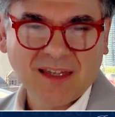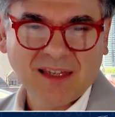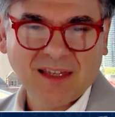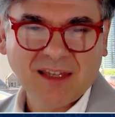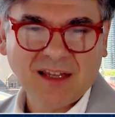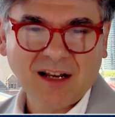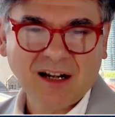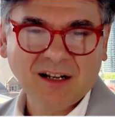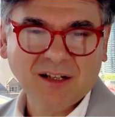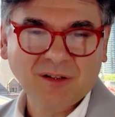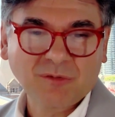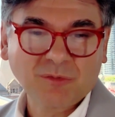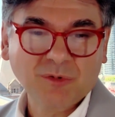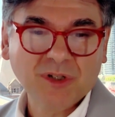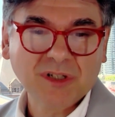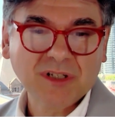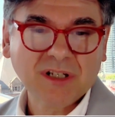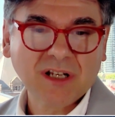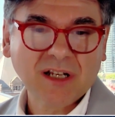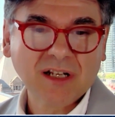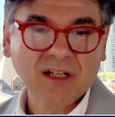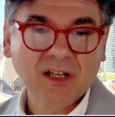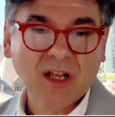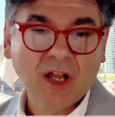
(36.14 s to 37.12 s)
Garrett
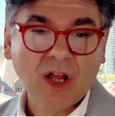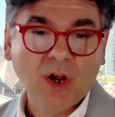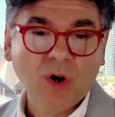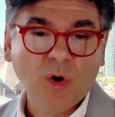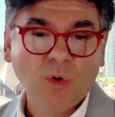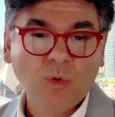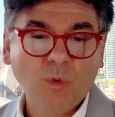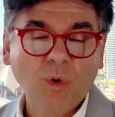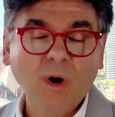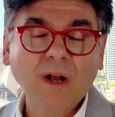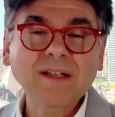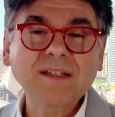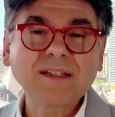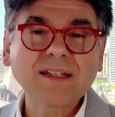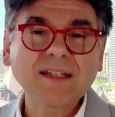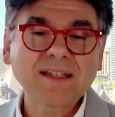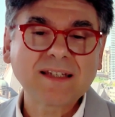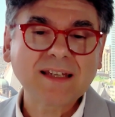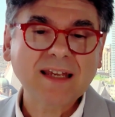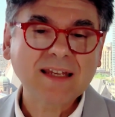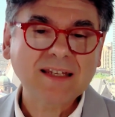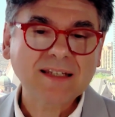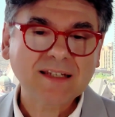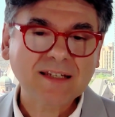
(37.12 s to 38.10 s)
was a
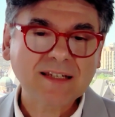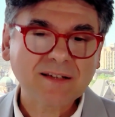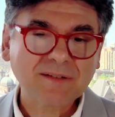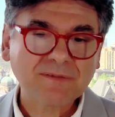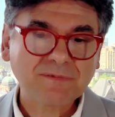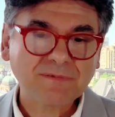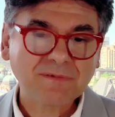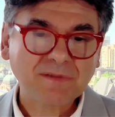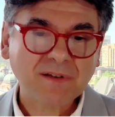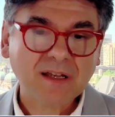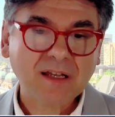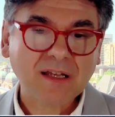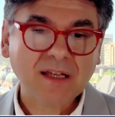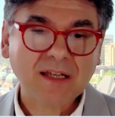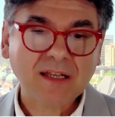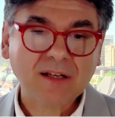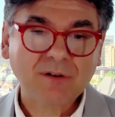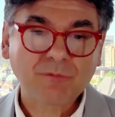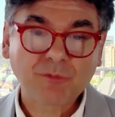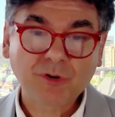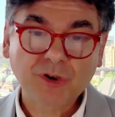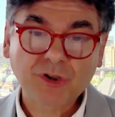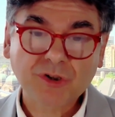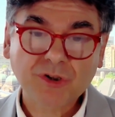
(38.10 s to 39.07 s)
quantitative
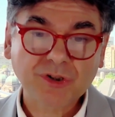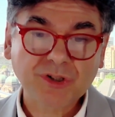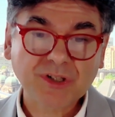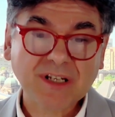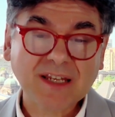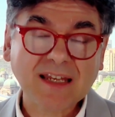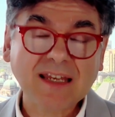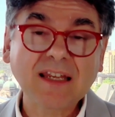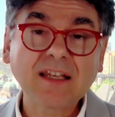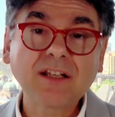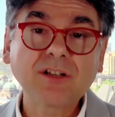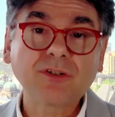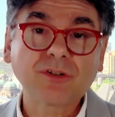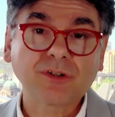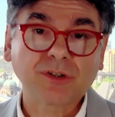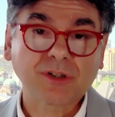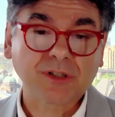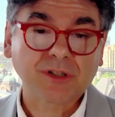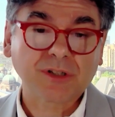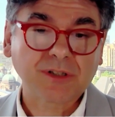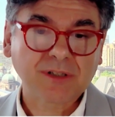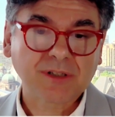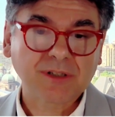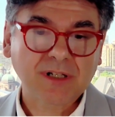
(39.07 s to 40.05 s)
research
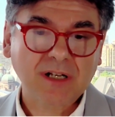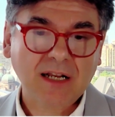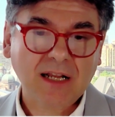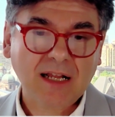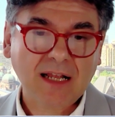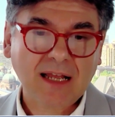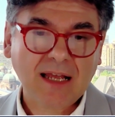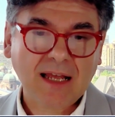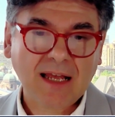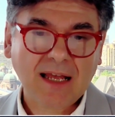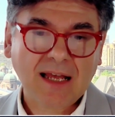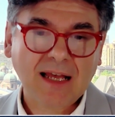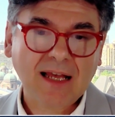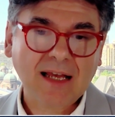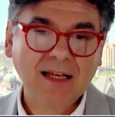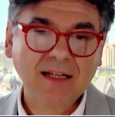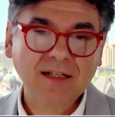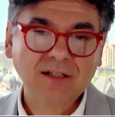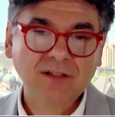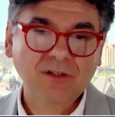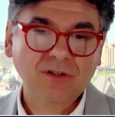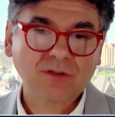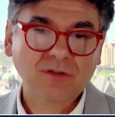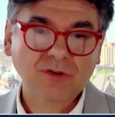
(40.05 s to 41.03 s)
intern
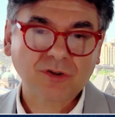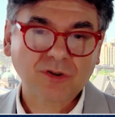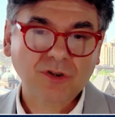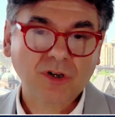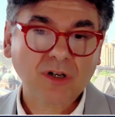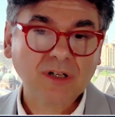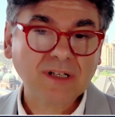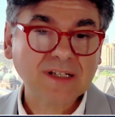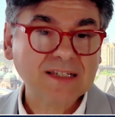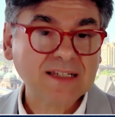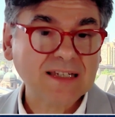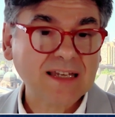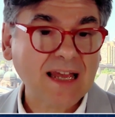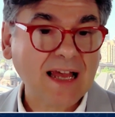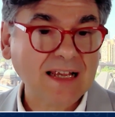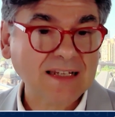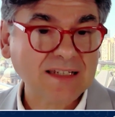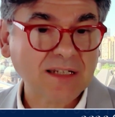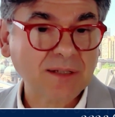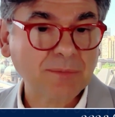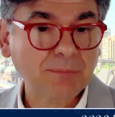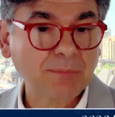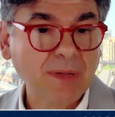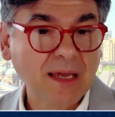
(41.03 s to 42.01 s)
at Osognacy
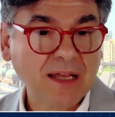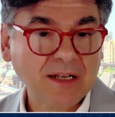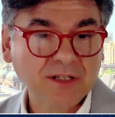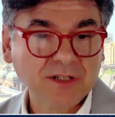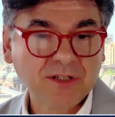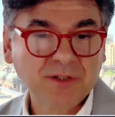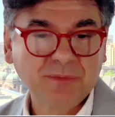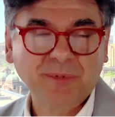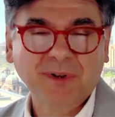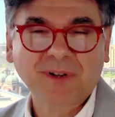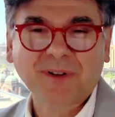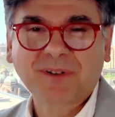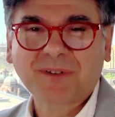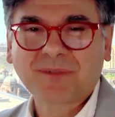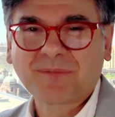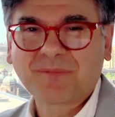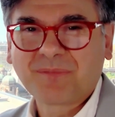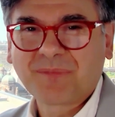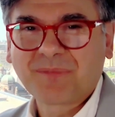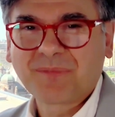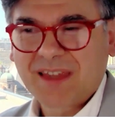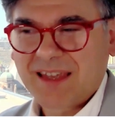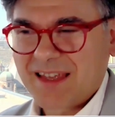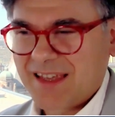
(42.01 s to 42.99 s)
Asset Management.
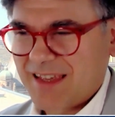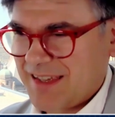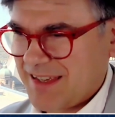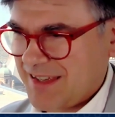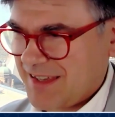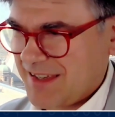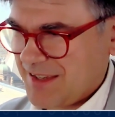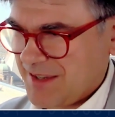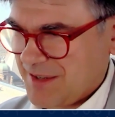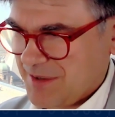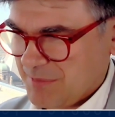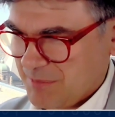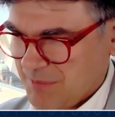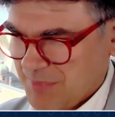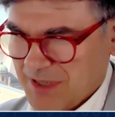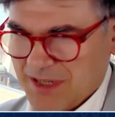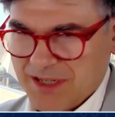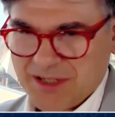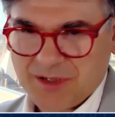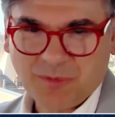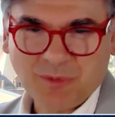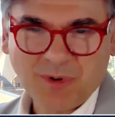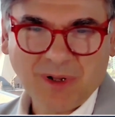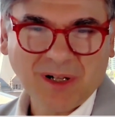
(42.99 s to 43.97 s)

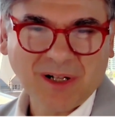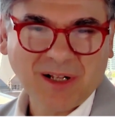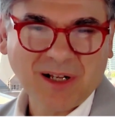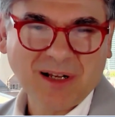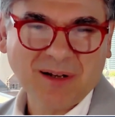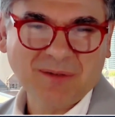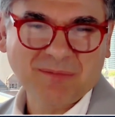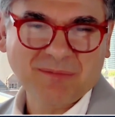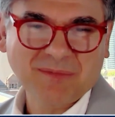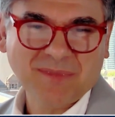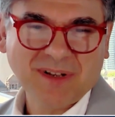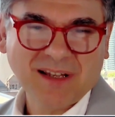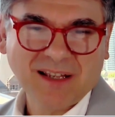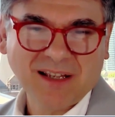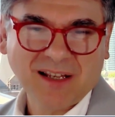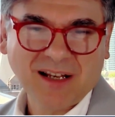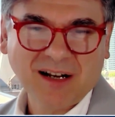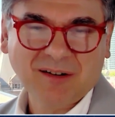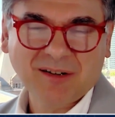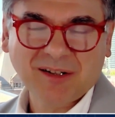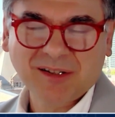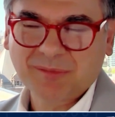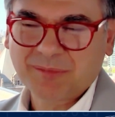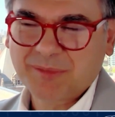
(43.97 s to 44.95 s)
Please welcome
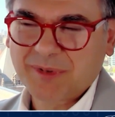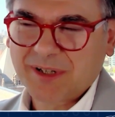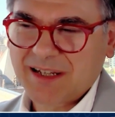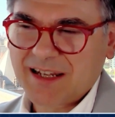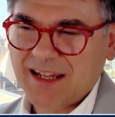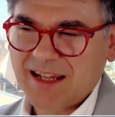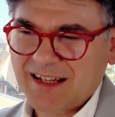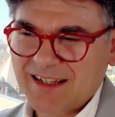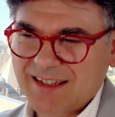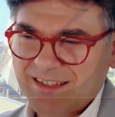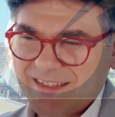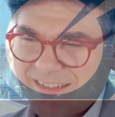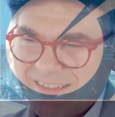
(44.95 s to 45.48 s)
Garrett McNally.